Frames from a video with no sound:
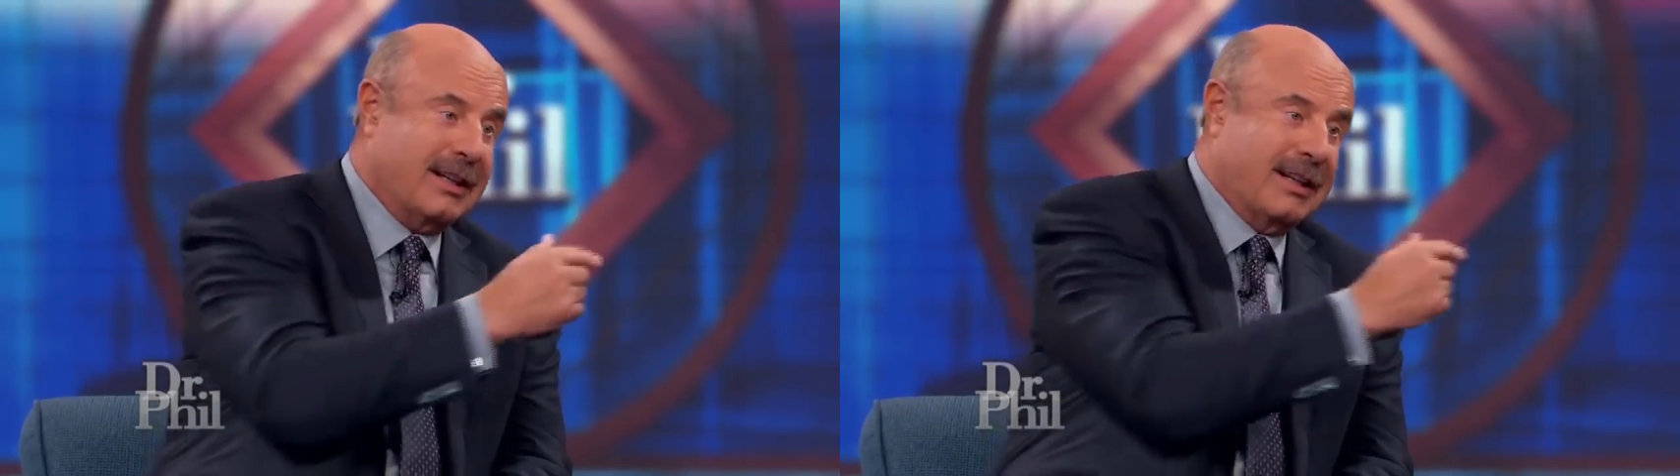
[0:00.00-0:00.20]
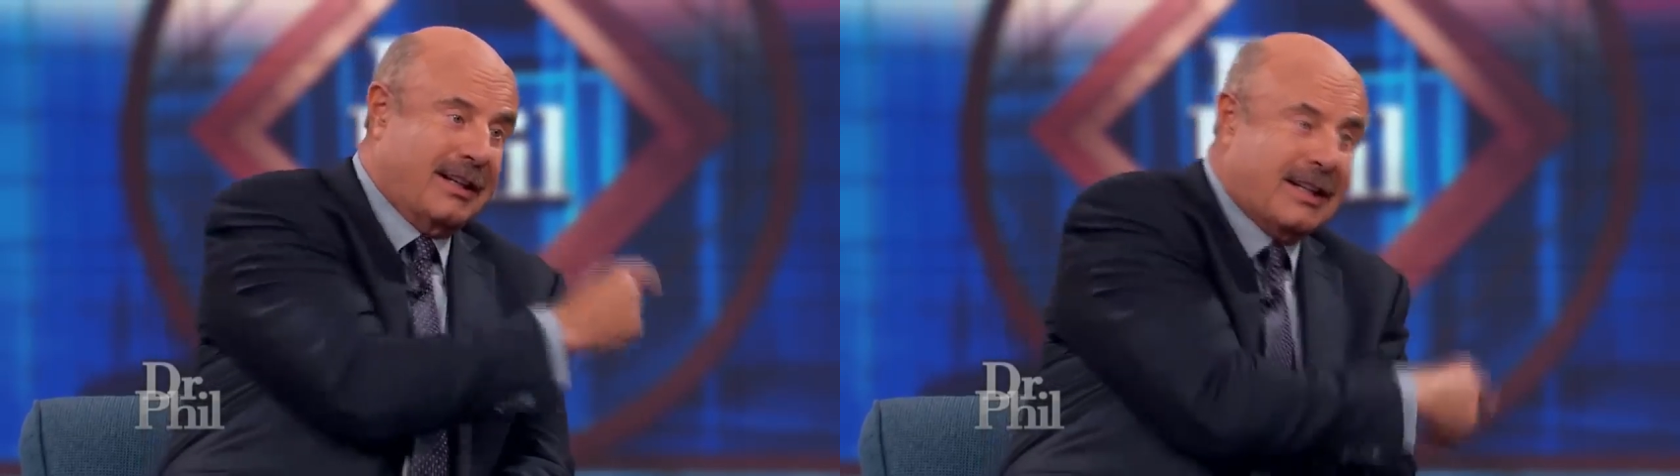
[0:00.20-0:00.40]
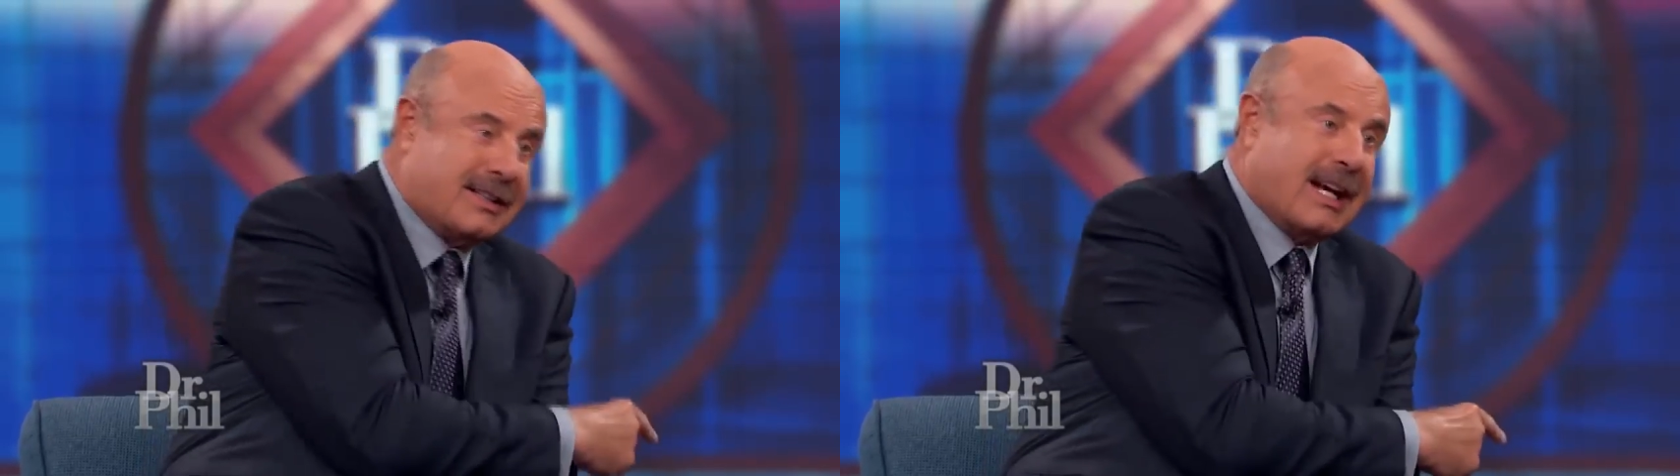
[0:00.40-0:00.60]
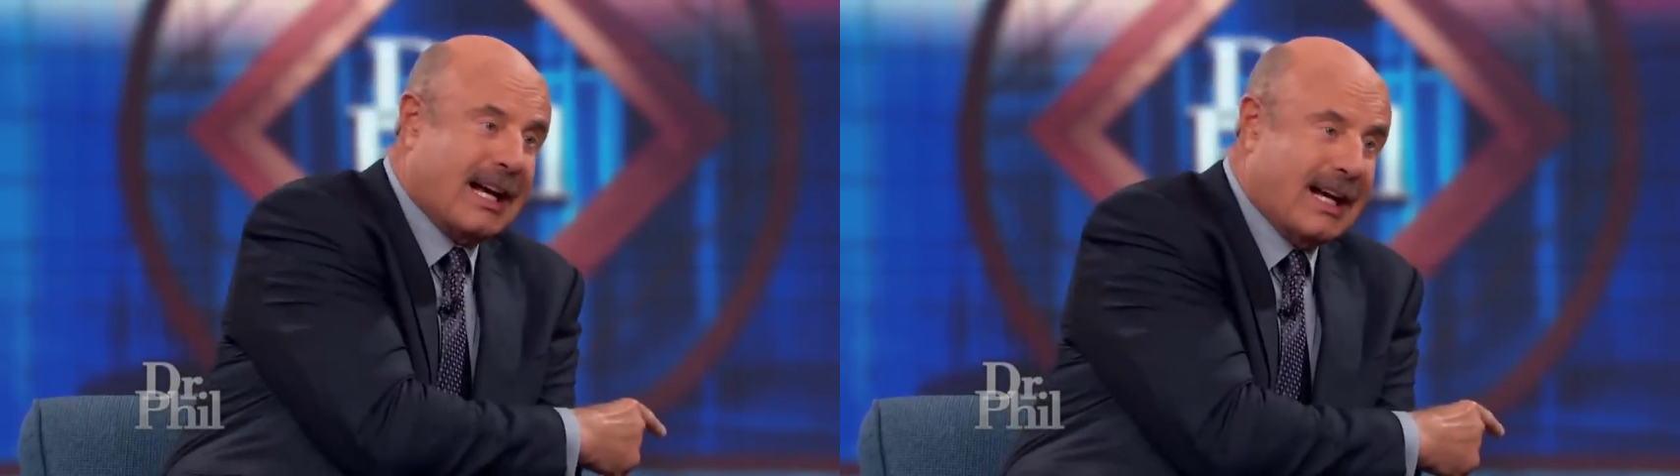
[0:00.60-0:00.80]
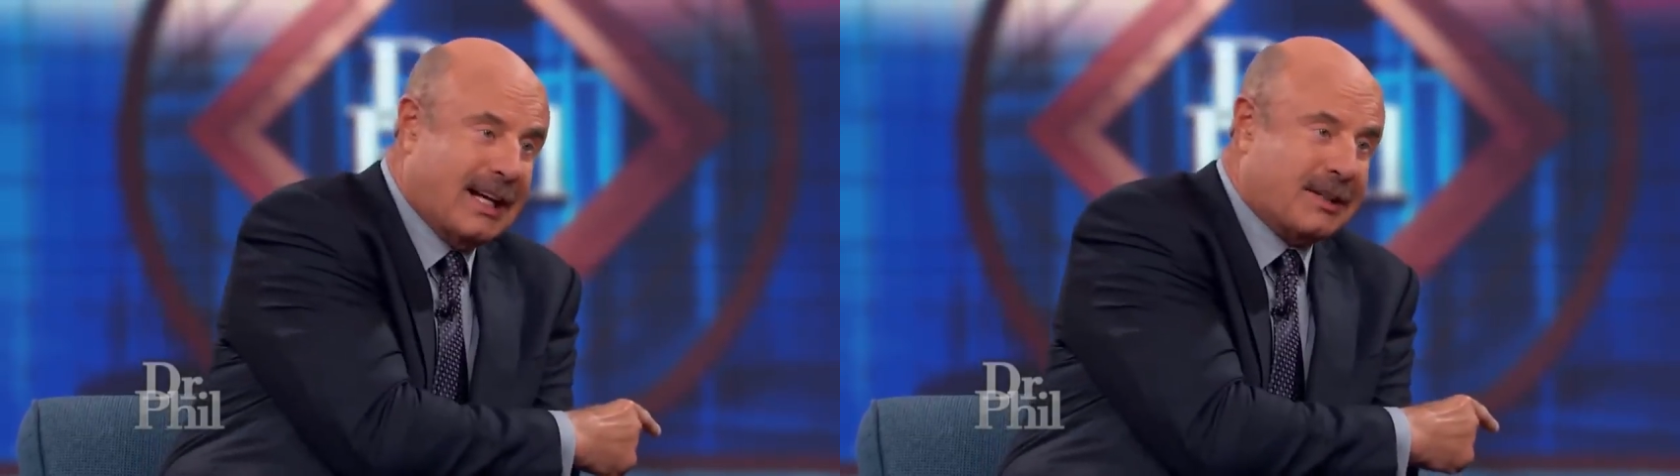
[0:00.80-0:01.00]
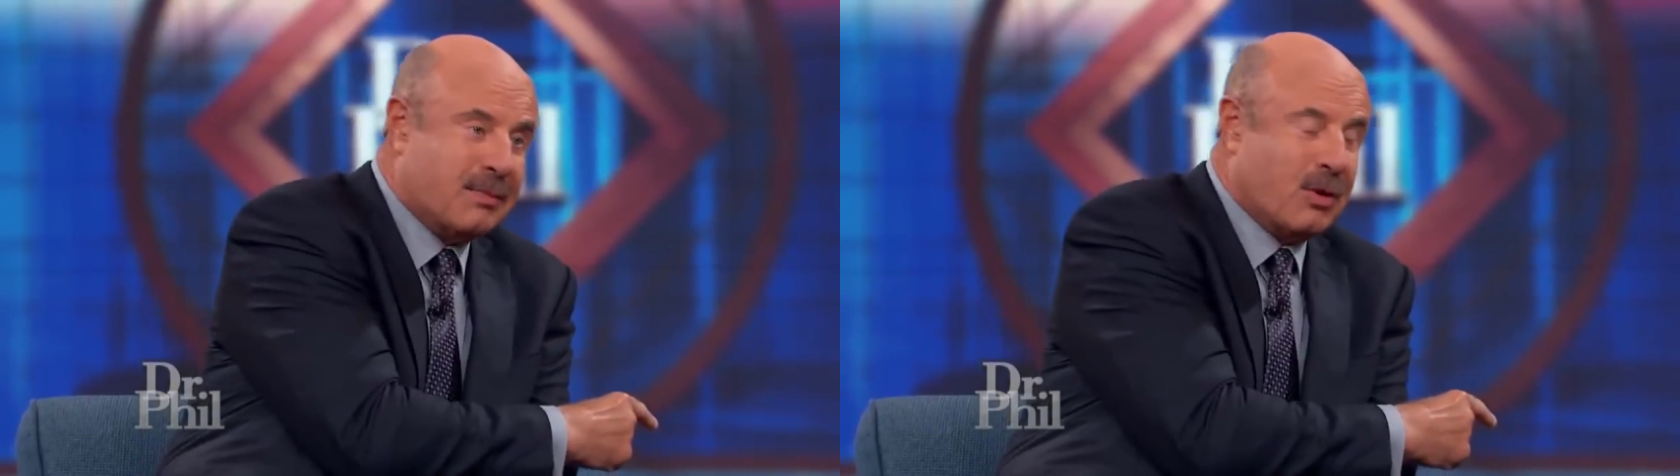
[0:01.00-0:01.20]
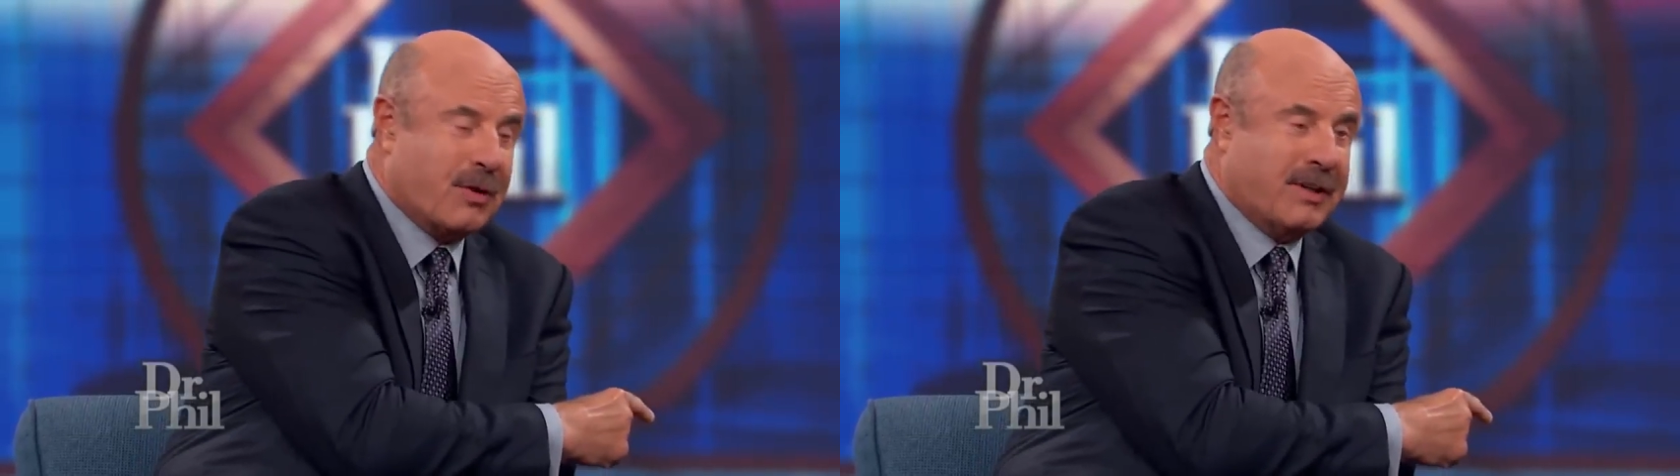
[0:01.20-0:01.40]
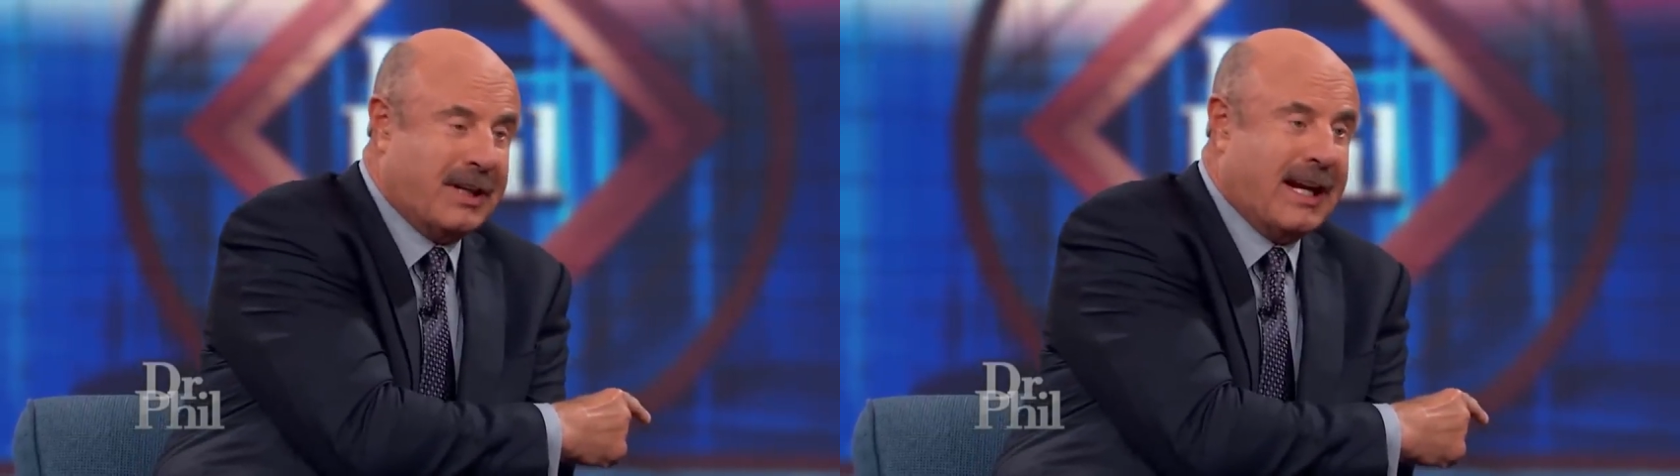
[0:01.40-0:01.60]
this guy's
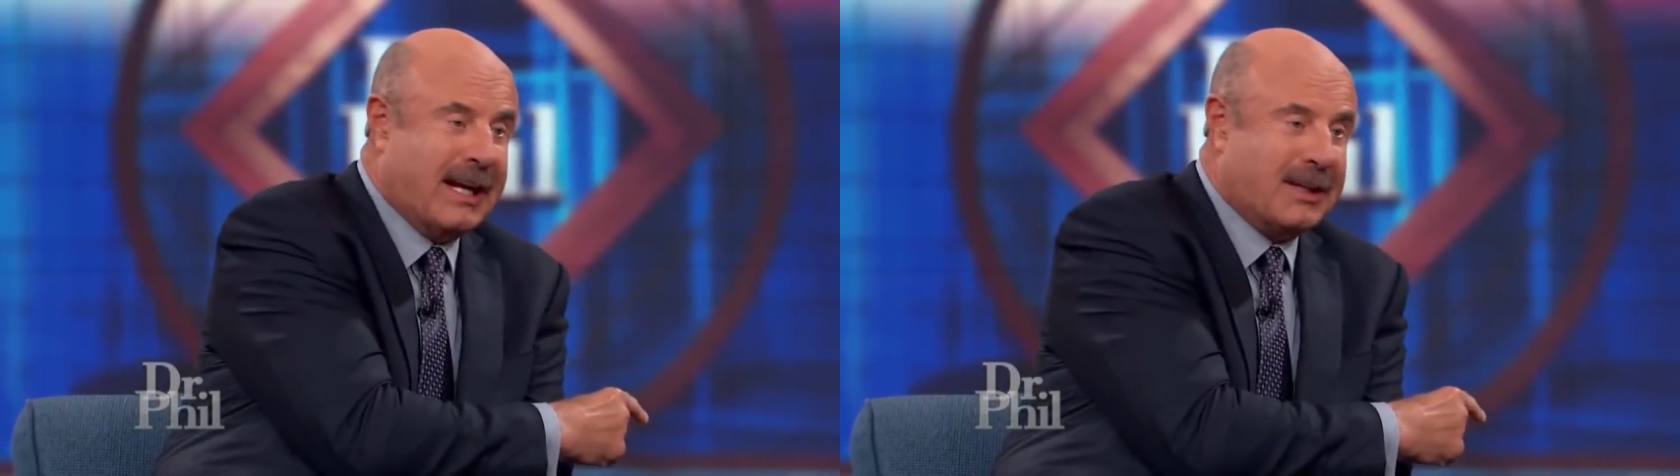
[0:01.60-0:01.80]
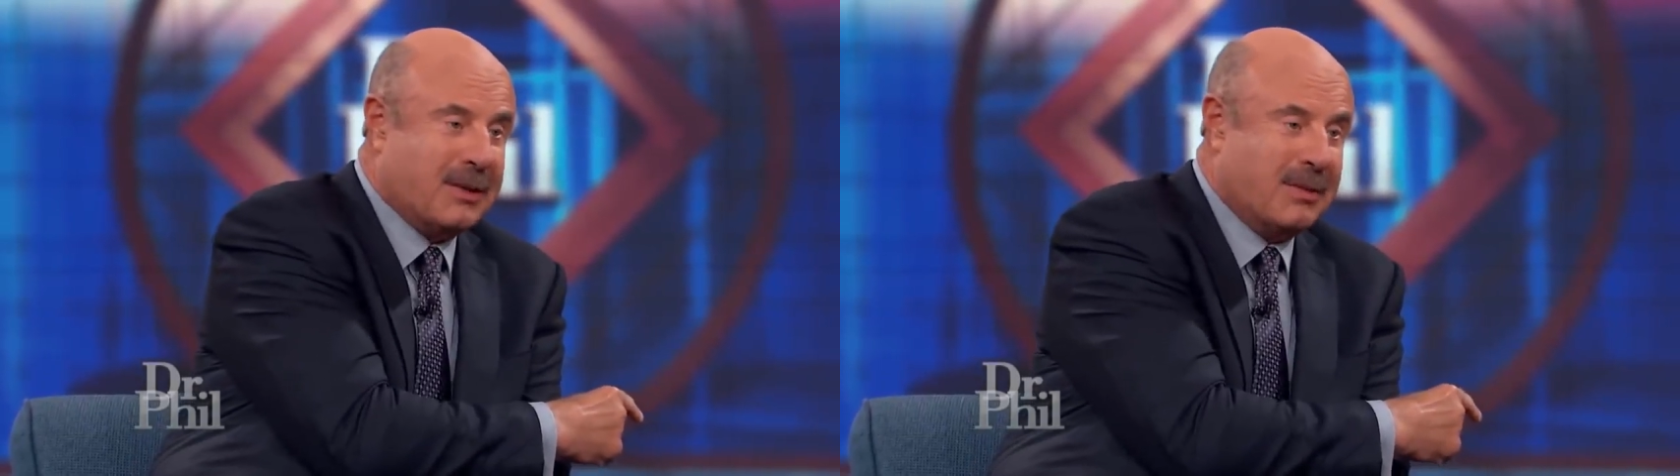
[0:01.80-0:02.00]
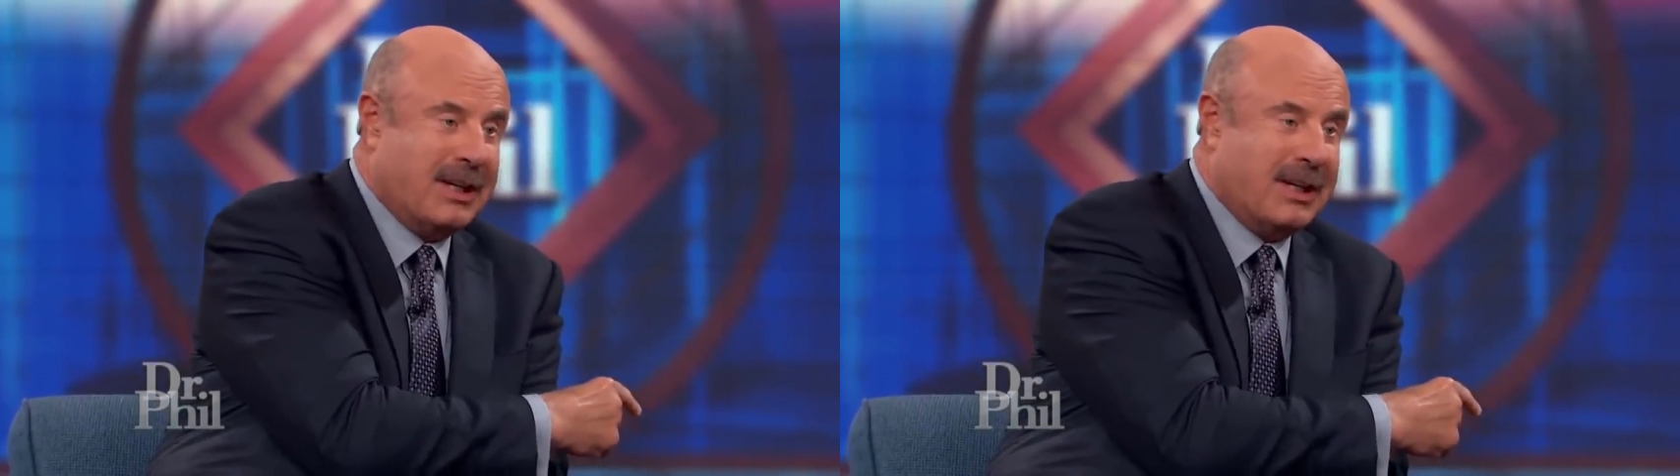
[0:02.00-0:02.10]
more of a dad to